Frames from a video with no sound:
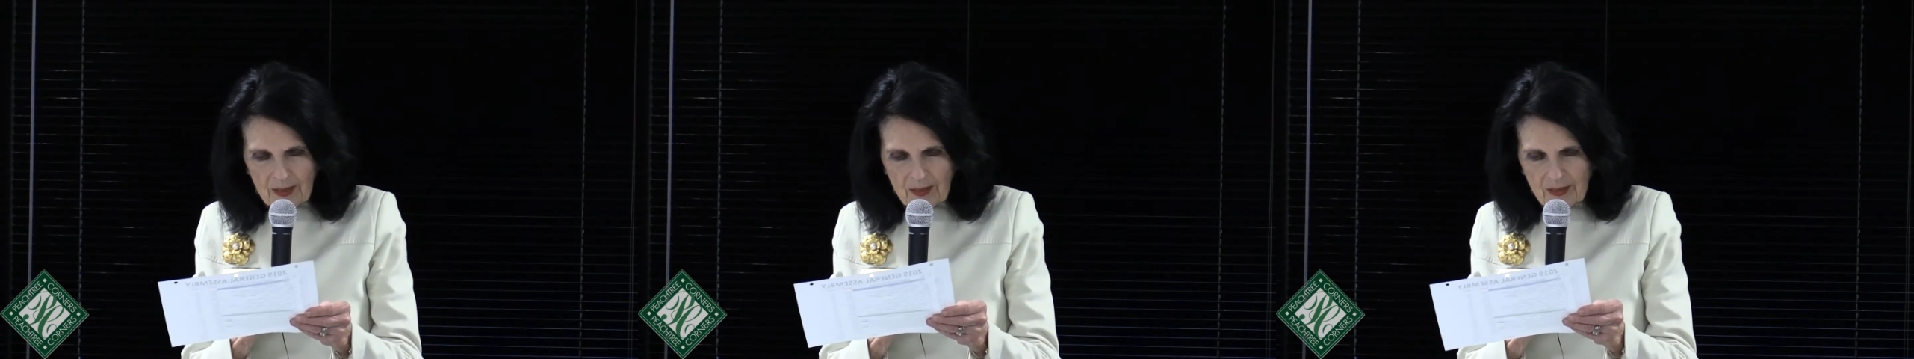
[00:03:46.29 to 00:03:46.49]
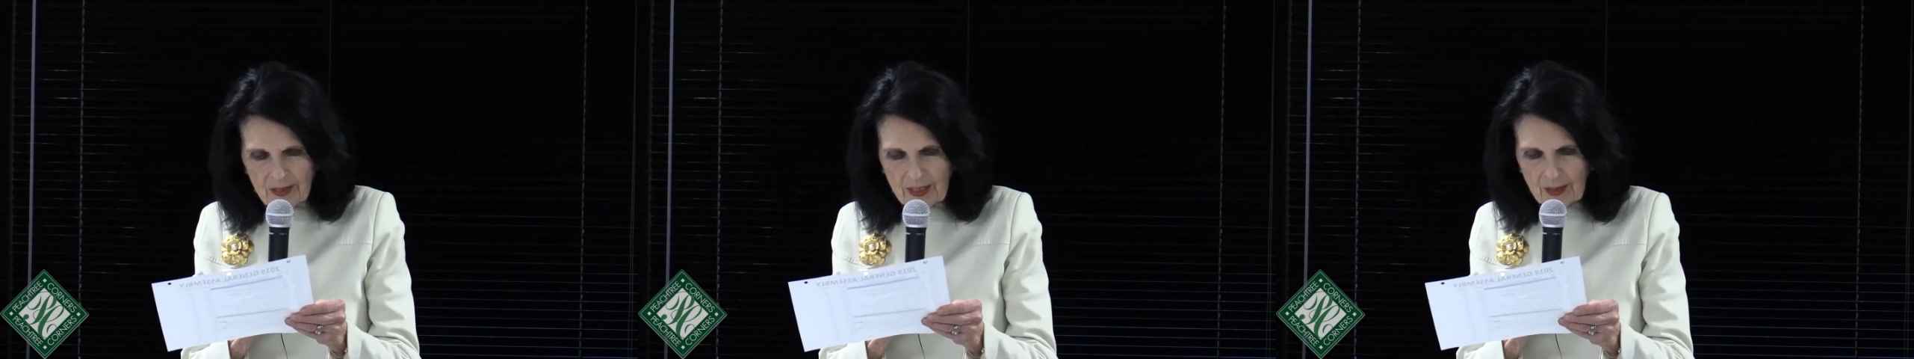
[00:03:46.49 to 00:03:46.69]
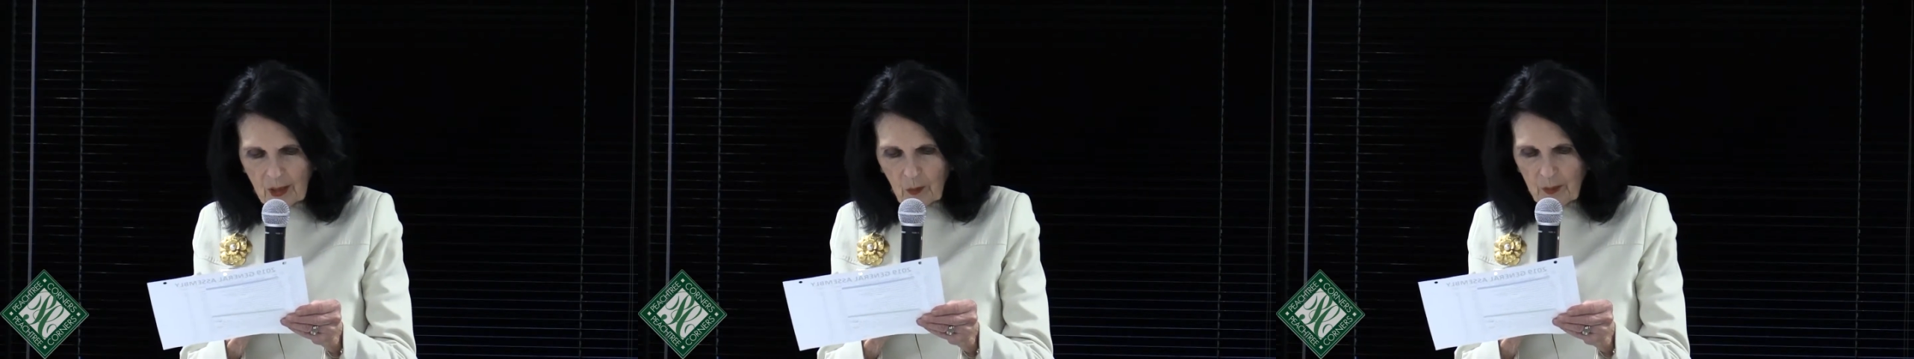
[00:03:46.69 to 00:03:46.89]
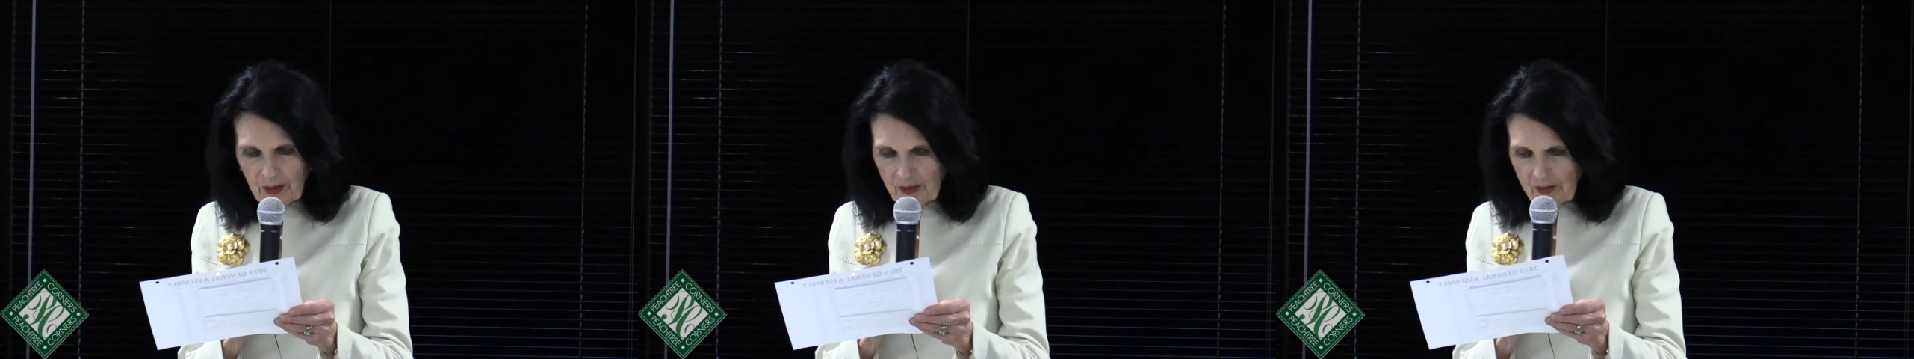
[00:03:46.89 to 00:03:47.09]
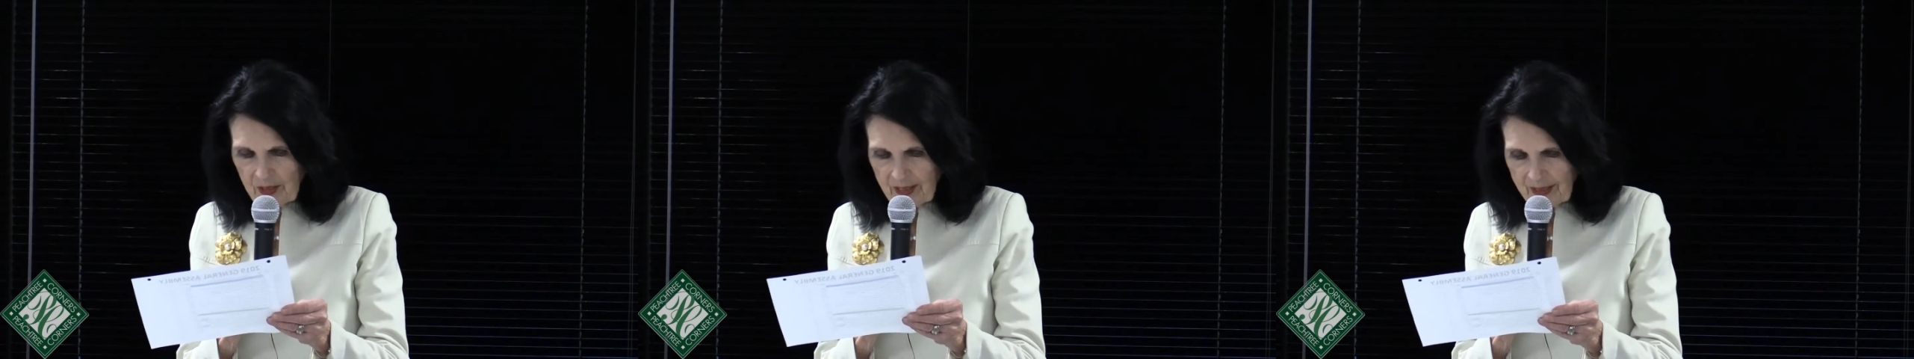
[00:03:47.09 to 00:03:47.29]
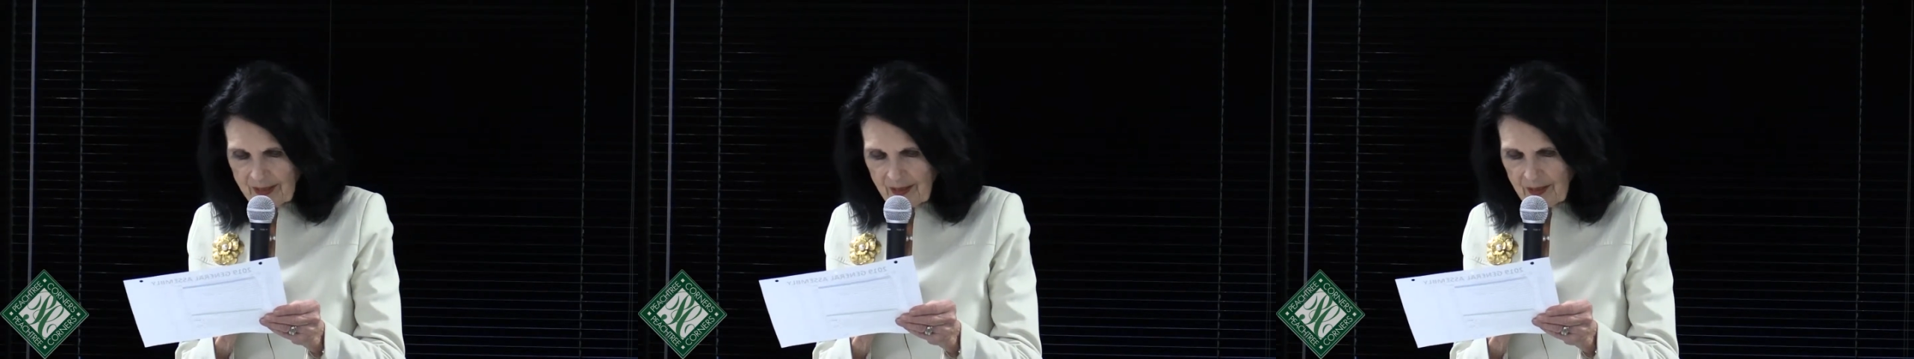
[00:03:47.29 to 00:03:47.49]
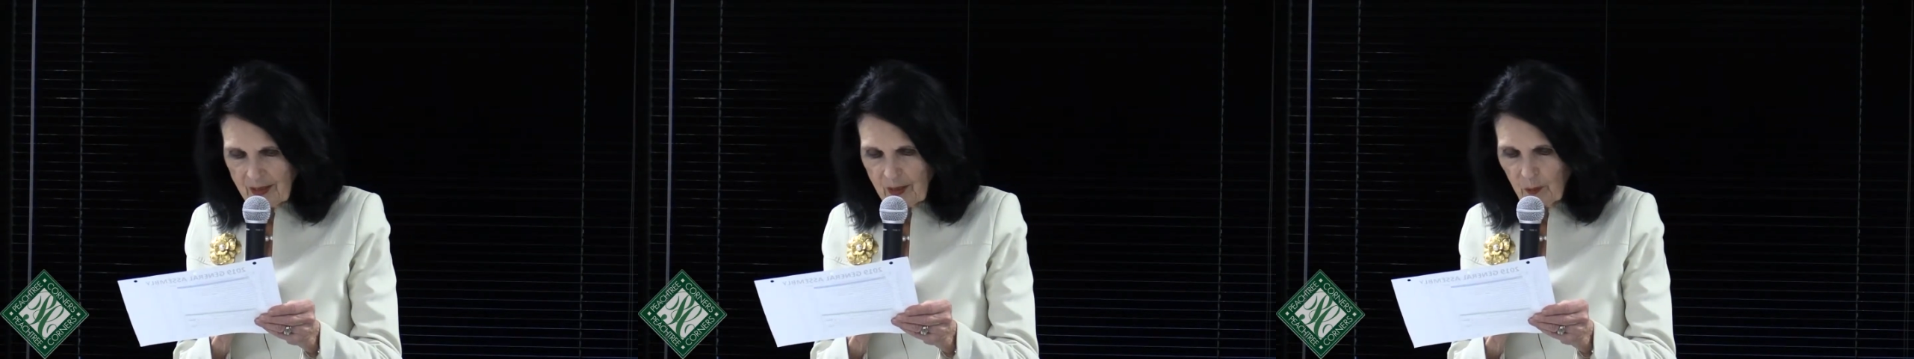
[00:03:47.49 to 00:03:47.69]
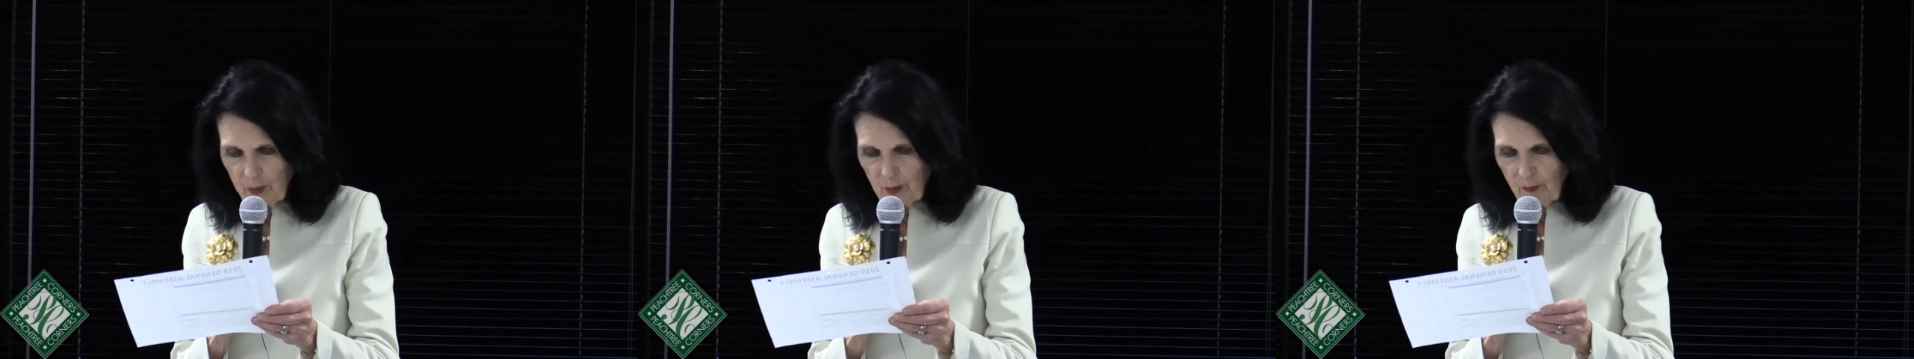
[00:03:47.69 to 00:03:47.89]
Senate Bill
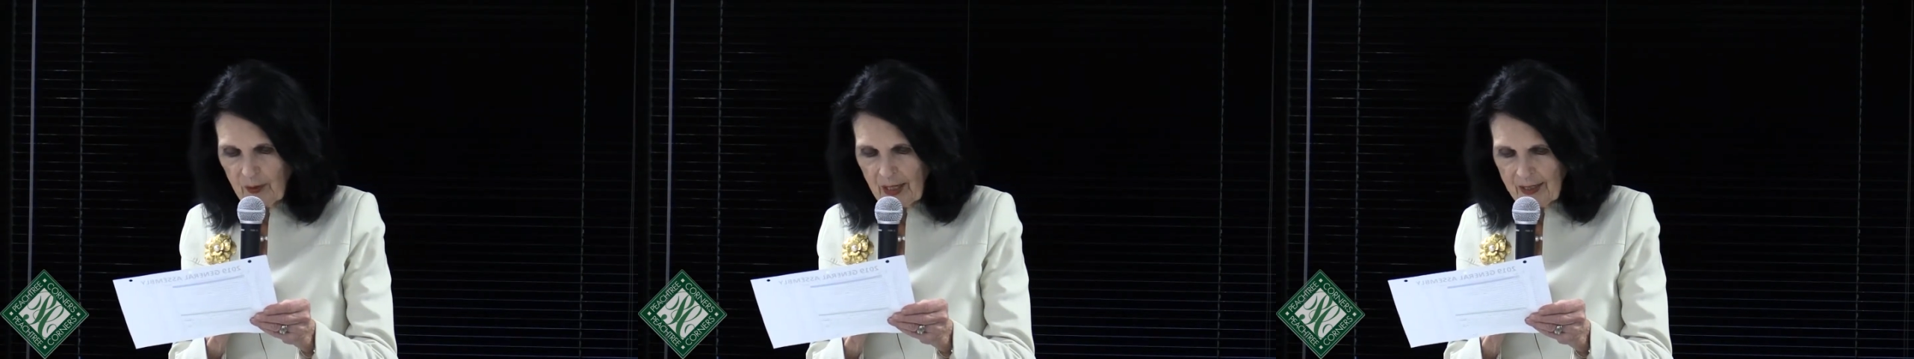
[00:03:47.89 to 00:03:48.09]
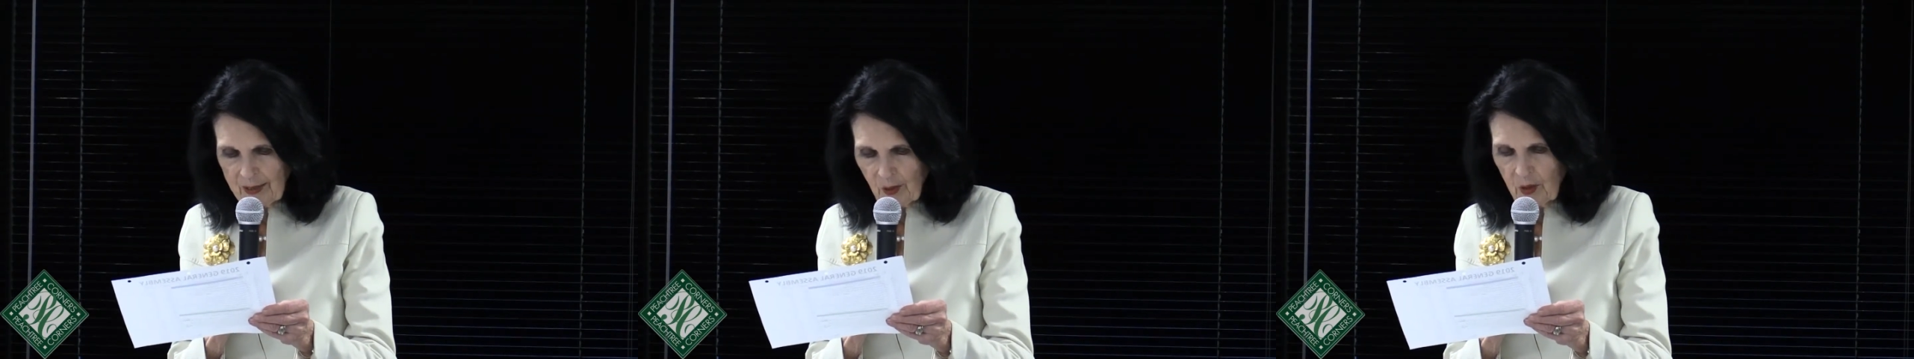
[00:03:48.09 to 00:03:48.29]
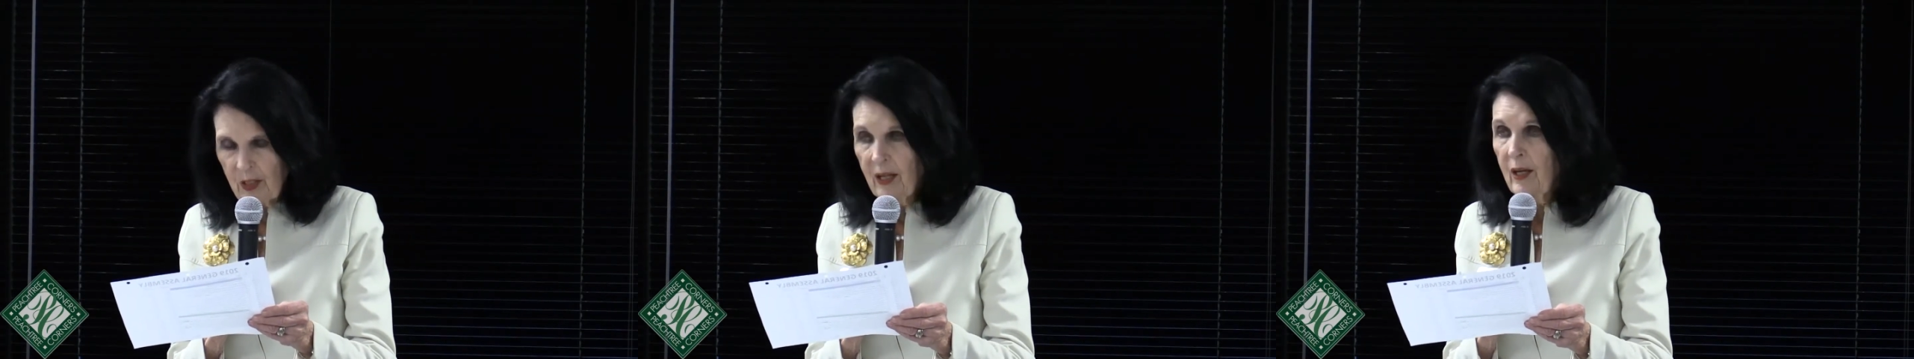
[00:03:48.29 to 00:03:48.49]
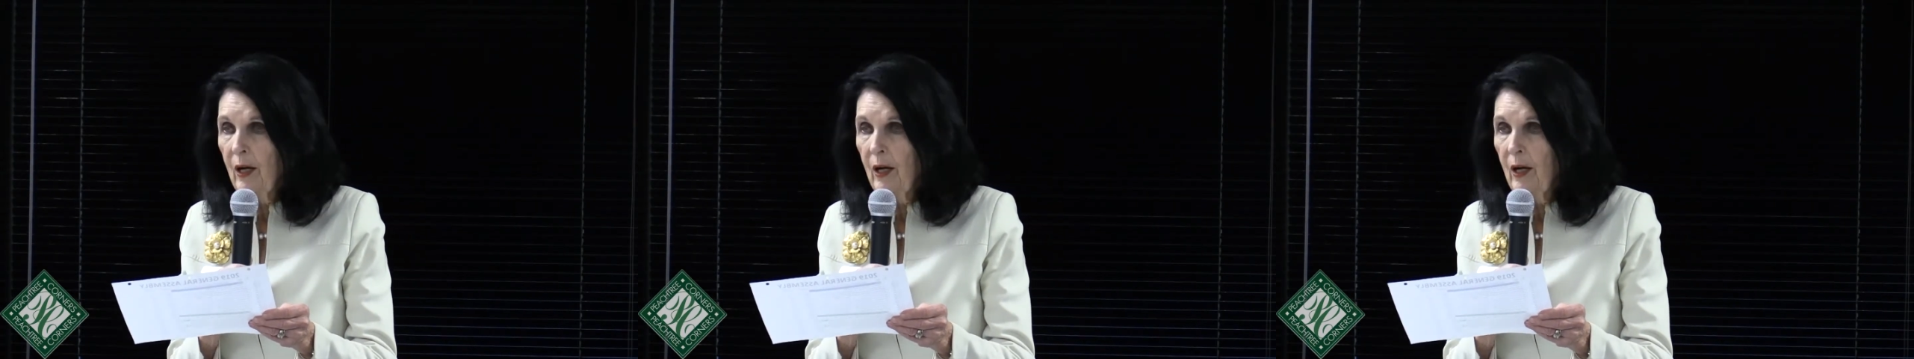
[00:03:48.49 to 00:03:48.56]
60 provides